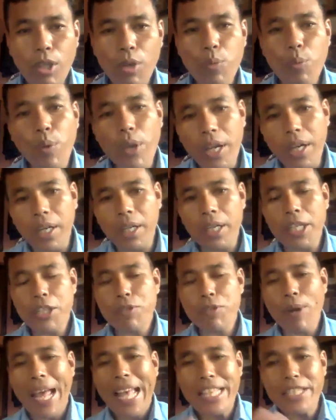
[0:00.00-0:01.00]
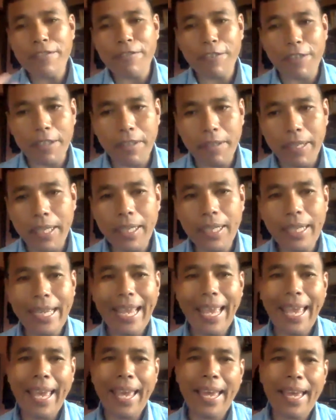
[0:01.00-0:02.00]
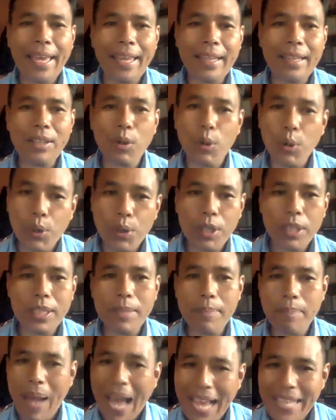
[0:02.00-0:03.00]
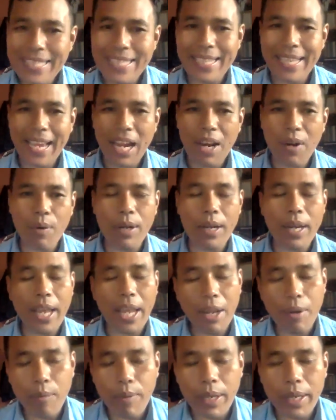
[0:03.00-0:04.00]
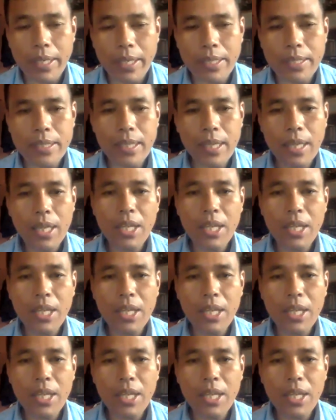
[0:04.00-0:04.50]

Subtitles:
We are transferring or passing our language,